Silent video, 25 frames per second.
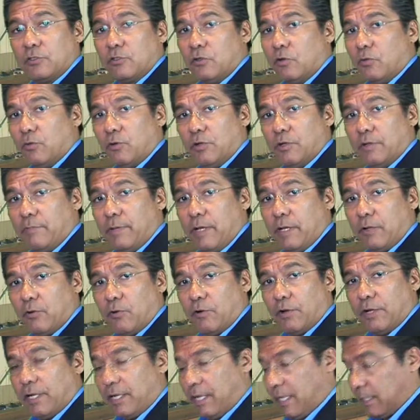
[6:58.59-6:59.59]
Don't worry about
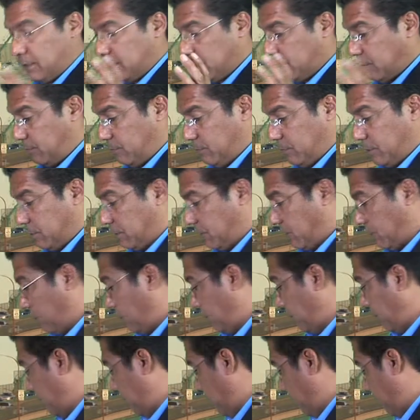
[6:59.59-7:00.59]
organizing them, just
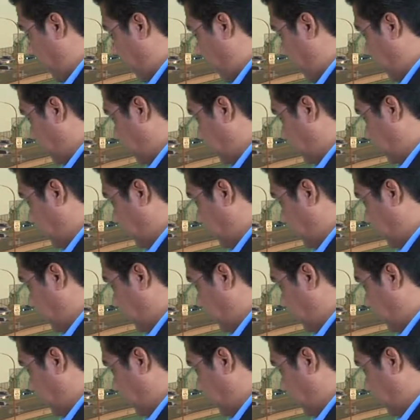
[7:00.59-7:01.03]
throw them in a box,